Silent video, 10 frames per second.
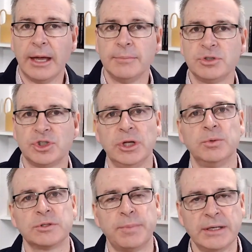she
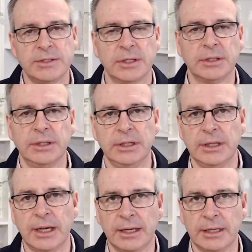was basically
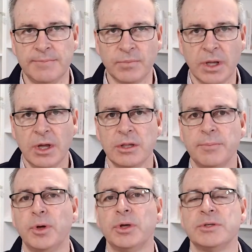
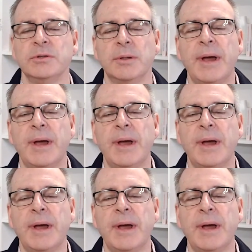the